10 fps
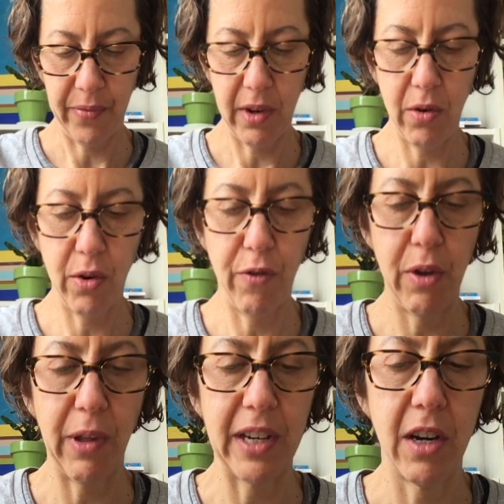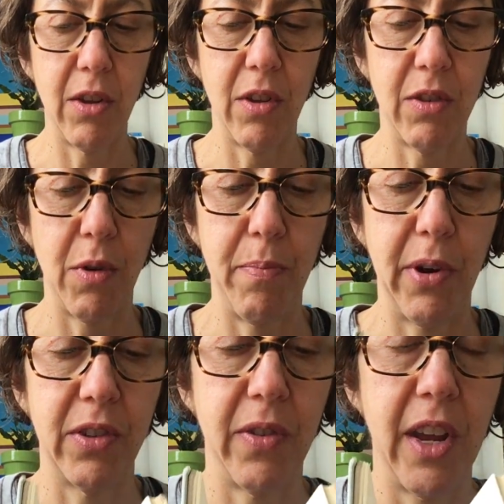I don't know if you like to do this with
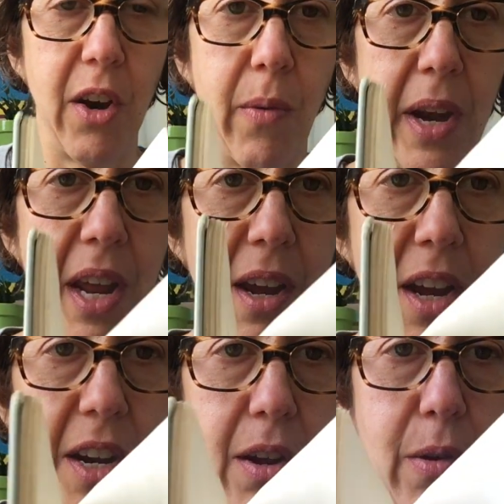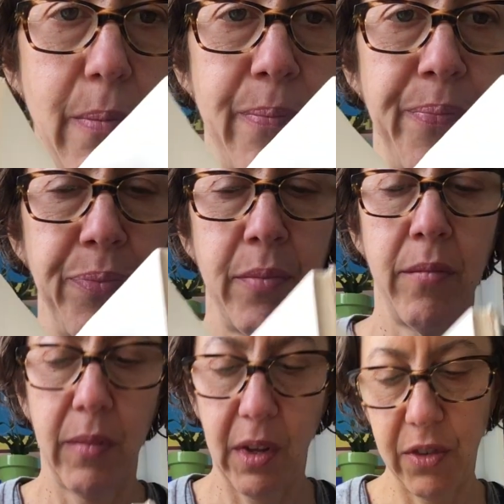books that you're reading. I do.
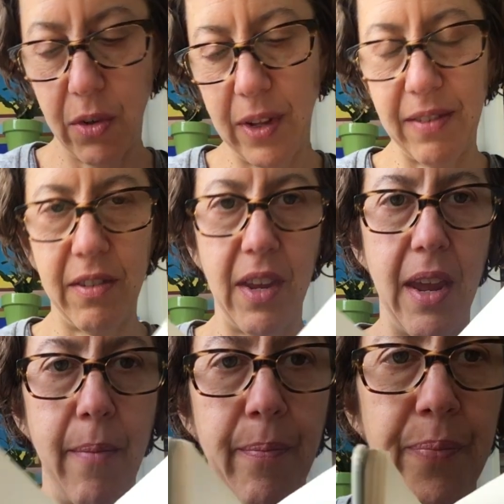So let's see.